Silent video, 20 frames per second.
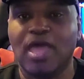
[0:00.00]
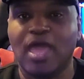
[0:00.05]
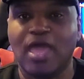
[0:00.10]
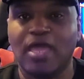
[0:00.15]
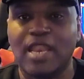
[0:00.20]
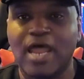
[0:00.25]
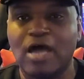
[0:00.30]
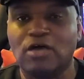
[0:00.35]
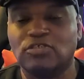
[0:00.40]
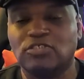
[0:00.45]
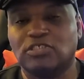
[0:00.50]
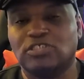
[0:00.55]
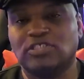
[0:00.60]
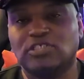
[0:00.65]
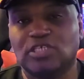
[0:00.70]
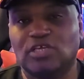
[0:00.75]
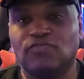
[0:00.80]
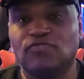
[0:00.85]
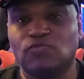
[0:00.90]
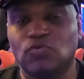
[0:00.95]
and how
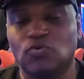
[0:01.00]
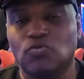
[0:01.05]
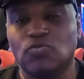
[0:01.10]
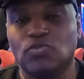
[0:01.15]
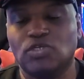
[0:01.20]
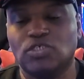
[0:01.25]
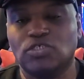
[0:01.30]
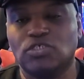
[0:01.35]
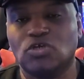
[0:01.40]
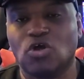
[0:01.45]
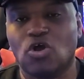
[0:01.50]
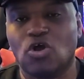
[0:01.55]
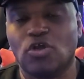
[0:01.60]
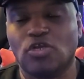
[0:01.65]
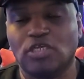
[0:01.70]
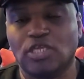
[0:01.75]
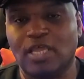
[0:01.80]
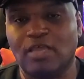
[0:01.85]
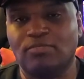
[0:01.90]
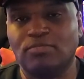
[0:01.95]
successful this
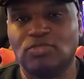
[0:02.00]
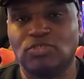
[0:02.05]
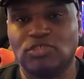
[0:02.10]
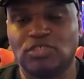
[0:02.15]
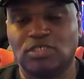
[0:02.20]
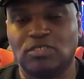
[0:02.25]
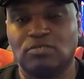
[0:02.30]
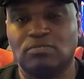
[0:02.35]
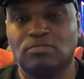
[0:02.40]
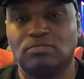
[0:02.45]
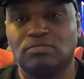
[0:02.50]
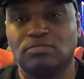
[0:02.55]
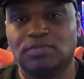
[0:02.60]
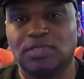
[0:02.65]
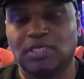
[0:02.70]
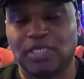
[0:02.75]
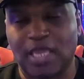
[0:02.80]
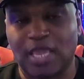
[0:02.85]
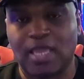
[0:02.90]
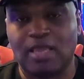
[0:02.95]
arcade machine
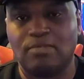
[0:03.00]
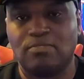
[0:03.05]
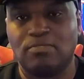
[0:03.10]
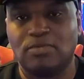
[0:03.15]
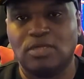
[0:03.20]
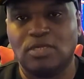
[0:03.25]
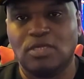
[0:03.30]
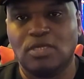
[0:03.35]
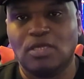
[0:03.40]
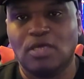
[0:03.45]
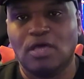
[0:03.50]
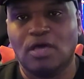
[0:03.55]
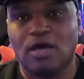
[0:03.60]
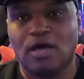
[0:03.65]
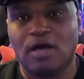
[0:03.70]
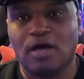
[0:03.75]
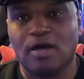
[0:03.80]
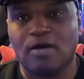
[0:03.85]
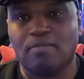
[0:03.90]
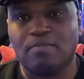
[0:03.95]
became
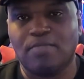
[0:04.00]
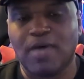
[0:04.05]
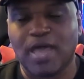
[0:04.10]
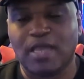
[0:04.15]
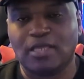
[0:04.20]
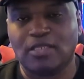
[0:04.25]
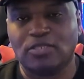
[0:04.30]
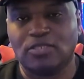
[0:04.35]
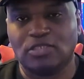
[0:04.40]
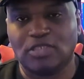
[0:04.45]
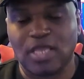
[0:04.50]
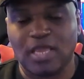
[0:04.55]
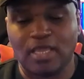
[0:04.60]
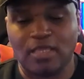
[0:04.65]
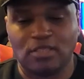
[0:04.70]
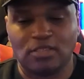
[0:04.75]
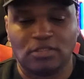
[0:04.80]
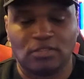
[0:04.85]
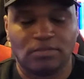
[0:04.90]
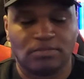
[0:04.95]
uh, back in the
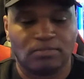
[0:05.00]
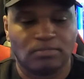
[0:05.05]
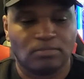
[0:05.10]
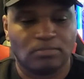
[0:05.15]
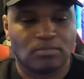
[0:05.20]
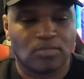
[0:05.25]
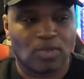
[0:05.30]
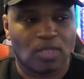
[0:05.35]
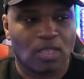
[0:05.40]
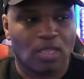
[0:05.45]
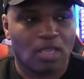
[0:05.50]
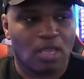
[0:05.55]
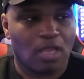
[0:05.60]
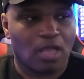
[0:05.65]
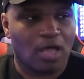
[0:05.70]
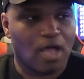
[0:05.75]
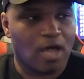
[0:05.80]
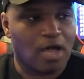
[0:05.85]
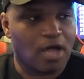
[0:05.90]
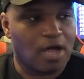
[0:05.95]
days.
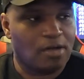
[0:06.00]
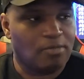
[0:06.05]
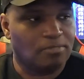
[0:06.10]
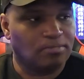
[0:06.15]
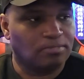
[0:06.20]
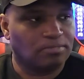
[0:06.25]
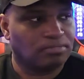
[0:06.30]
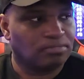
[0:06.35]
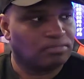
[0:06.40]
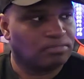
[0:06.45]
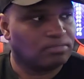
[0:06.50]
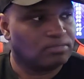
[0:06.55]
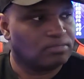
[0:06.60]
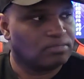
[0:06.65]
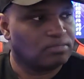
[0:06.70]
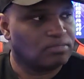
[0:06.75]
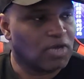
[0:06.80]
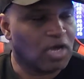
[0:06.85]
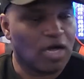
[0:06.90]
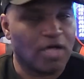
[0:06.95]
Um,
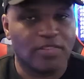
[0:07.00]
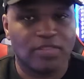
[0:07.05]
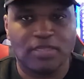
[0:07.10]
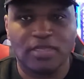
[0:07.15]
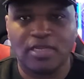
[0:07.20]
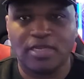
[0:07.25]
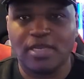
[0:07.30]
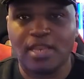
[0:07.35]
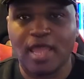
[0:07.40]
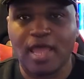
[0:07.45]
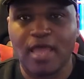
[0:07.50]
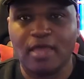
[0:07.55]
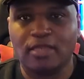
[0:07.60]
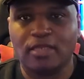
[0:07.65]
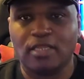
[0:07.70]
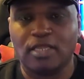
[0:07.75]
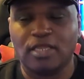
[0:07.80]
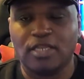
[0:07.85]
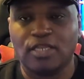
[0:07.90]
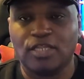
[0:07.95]
but other than that,
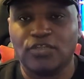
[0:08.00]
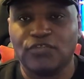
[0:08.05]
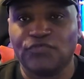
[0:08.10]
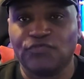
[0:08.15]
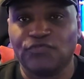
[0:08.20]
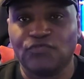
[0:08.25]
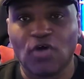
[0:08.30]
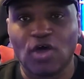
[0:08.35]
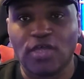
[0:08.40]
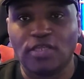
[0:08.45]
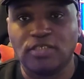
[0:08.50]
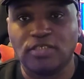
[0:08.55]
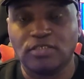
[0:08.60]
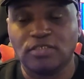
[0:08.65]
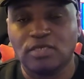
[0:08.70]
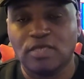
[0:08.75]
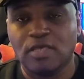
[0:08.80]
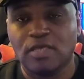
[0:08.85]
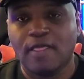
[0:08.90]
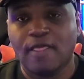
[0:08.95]
it is fun.
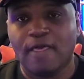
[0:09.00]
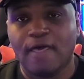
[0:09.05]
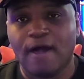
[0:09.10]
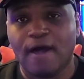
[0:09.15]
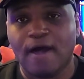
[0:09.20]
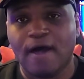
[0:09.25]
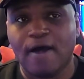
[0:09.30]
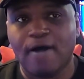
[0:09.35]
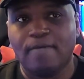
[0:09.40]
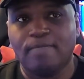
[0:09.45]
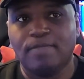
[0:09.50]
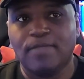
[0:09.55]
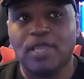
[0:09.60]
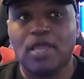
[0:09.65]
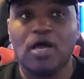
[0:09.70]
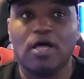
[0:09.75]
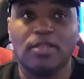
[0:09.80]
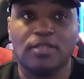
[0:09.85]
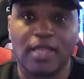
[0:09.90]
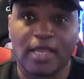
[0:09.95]
Um, the
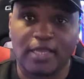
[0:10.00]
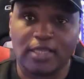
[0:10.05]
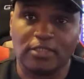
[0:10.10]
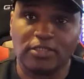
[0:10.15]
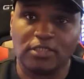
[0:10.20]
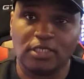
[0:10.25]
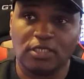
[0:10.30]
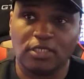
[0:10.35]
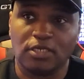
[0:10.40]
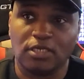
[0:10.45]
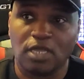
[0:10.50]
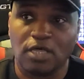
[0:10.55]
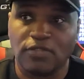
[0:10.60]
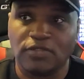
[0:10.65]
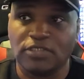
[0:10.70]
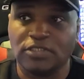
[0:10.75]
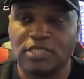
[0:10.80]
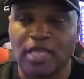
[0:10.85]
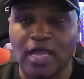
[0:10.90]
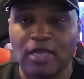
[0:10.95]
like I said,
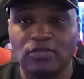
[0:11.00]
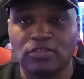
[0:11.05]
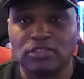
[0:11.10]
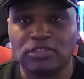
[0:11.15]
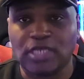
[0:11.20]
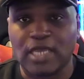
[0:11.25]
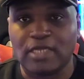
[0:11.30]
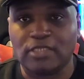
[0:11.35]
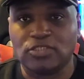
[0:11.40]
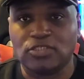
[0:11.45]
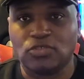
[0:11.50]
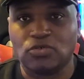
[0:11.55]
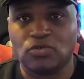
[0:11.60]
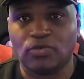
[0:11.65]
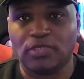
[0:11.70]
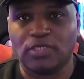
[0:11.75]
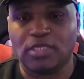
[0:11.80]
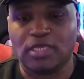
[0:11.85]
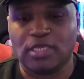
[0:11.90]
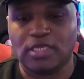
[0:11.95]
another downside to
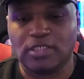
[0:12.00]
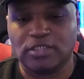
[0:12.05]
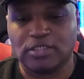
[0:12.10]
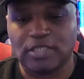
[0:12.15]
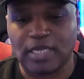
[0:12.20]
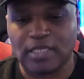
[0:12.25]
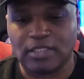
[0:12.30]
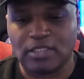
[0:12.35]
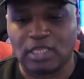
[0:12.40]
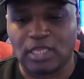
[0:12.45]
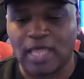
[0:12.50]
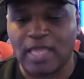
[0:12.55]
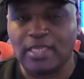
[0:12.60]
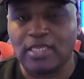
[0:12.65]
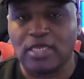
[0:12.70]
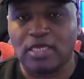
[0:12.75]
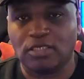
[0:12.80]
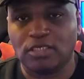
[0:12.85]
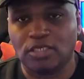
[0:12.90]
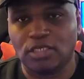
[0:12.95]
it is that the light
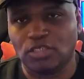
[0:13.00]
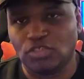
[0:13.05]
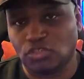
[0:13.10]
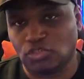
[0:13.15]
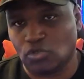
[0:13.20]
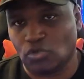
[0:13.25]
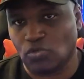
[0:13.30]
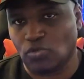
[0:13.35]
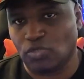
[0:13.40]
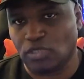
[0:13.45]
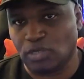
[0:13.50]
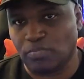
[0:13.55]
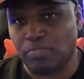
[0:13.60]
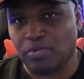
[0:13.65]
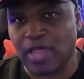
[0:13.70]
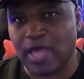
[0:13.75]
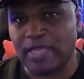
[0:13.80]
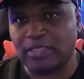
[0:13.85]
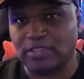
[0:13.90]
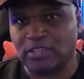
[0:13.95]
gun is totally
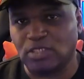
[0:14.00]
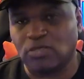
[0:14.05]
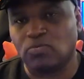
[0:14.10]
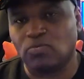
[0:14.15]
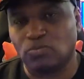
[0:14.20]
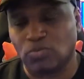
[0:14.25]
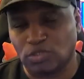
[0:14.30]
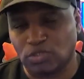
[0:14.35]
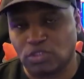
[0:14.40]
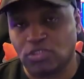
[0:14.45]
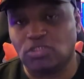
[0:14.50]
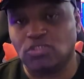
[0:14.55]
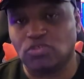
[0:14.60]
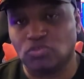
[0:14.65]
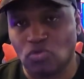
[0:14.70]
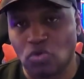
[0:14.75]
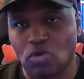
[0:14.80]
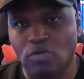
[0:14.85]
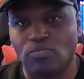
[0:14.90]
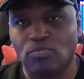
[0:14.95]
plastic, which is
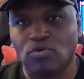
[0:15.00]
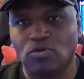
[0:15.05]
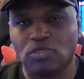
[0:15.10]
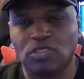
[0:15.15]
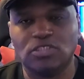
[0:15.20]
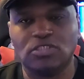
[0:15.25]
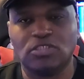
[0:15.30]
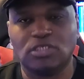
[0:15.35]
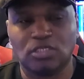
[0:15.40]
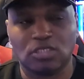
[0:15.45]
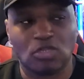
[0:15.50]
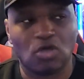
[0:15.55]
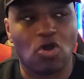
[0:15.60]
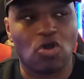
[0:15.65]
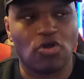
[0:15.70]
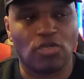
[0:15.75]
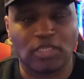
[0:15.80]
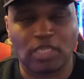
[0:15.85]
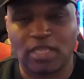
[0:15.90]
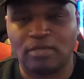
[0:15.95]
normal because in the
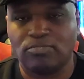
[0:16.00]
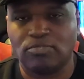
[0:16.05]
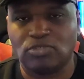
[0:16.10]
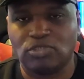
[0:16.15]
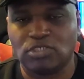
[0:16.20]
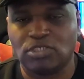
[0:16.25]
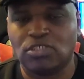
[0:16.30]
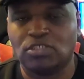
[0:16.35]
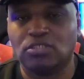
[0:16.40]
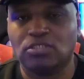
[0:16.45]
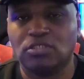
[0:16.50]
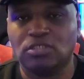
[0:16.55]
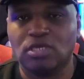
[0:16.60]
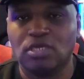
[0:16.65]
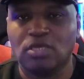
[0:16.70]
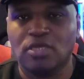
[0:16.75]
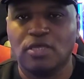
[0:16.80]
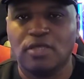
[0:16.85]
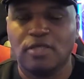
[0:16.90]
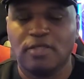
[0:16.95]
arcade machines,
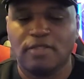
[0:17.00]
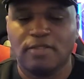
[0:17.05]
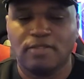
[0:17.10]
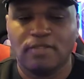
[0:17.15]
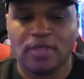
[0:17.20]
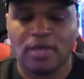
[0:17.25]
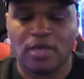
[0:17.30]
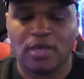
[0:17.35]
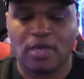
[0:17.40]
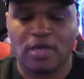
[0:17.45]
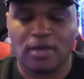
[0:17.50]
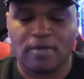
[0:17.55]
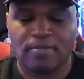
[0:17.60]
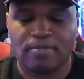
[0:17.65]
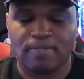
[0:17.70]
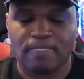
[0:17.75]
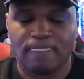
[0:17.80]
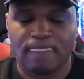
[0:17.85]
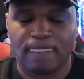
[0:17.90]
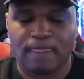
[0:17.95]
the
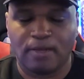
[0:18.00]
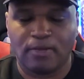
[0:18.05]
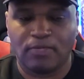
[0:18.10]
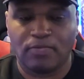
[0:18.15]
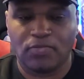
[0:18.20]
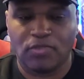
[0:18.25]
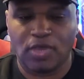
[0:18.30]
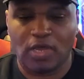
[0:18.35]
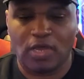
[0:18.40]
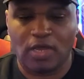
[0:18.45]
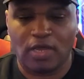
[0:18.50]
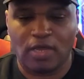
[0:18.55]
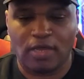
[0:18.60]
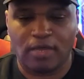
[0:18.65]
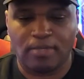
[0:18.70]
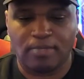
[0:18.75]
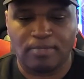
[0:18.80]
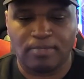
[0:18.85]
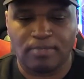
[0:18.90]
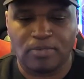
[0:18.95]
the
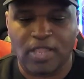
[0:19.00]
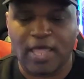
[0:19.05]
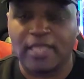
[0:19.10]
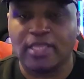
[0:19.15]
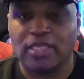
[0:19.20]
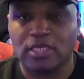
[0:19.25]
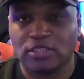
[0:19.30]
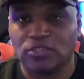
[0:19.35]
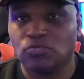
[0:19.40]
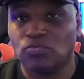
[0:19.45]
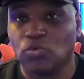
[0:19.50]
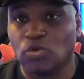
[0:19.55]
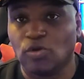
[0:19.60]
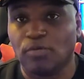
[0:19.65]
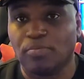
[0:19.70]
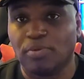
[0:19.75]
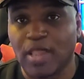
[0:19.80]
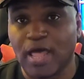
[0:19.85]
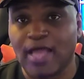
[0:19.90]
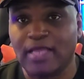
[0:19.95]
light guns were
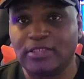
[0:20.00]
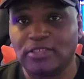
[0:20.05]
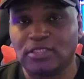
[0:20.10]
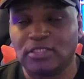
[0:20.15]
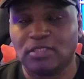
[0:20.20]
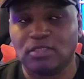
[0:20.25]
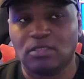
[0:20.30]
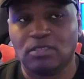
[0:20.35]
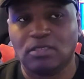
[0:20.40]
plastic,